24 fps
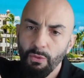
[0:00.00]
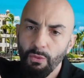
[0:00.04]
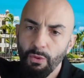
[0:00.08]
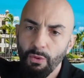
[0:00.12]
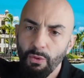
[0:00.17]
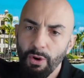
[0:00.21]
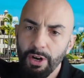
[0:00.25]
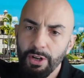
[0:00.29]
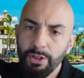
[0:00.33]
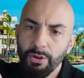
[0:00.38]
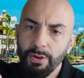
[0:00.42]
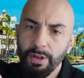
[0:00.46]

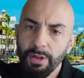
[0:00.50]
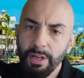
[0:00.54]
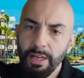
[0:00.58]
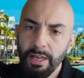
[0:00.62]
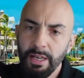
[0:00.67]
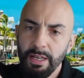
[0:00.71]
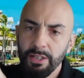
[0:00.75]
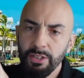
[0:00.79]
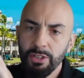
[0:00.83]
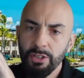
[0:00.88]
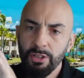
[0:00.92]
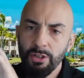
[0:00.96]
where there
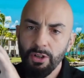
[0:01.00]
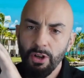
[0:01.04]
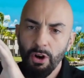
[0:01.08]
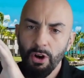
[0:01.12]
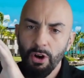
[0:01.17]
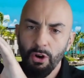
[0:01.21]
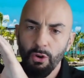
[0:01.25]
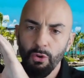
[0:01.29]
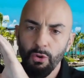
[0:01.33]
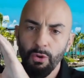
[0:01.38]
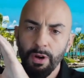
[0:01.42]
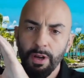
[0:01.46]
is
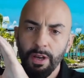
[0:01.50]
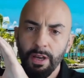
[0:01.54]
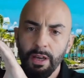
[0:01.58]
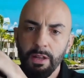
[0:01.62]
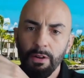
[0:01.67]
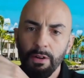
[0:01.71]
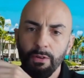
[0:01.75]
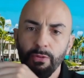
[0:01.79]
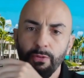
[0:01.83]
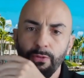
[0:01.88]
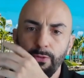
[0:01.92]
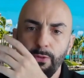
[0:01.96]
no
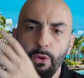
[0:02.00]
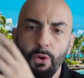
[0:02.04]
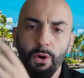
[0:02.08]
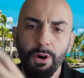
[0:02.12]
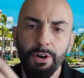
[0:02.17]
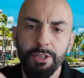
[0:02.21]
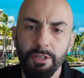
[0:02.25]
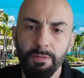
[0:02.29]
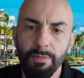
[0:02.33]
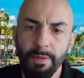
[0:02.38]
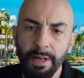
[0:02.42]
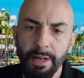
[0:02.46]

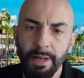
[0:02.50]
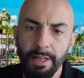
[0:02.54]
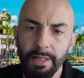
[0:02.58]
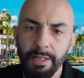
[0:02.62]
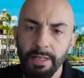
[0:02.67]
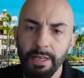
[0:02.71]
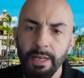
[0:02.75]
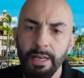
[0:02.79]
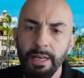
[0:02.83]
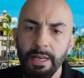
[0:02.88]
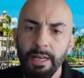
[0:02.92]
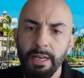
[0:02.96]
enforcement,
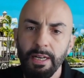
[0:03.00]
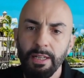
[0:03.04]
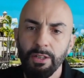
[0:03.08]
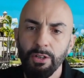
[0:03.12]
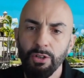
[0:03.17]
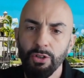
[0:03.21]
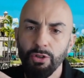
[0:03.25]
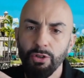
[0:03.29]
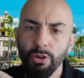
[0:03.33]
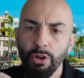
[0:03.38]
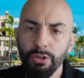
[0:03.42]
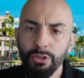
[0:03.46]

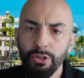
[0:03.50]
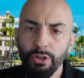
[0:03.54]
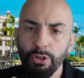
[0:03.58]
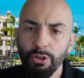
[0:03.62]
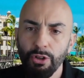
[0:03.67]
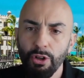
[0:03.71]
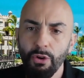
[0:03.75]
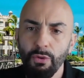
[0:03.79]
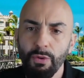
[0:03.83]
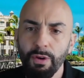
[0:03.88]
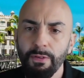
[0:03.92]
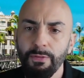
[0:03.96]
there's also
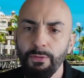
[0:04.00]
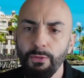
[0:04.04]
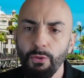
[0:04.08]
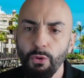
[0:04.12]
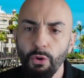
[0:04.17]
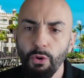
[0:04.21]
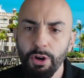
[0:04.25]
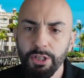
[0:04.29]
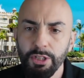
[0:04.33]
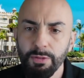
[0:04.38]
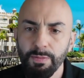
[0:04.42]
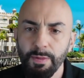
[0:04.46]
no
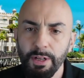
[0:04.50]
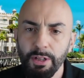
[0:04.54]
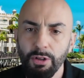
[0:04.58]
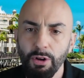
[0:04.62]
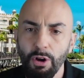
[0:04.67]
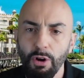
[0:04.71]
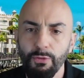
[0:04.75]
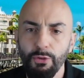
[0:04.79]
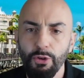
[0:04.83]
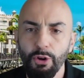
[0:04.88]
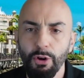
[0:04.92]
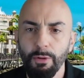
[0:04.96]
enforcement
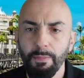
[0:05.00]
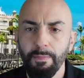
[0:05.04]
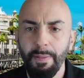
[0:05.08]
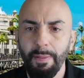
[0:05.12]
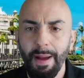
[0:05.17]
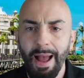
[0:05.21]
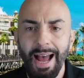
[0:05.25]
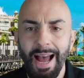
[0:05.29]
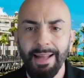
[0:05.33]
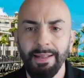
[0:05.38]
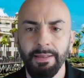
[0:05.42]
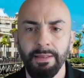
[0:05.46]
of your
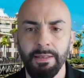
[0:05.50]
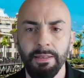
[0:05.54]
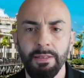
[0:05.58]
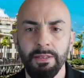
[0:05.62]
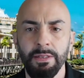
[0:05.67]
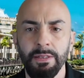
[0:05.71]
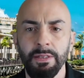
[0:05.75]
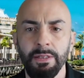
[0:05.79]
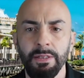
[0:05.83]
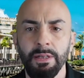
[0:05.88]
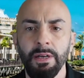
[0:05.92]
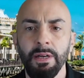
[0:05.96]

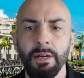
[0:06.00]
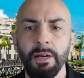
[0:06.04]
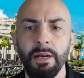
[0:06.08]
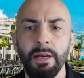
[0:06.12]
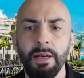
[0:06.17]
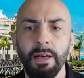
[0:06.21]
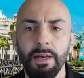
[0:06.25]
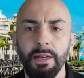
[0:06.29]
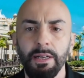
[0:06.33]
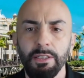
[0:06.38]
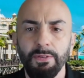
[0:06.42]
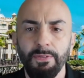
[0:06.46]
patents.
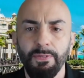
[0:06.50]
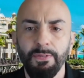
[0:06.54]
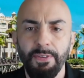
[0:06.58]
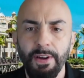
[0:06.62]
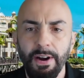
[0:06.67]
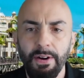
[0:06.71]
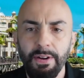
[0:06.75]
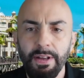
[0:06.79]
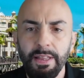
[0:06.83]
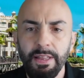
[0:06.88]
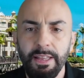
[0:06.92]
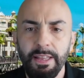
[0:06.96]
It is
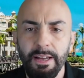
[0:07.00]
very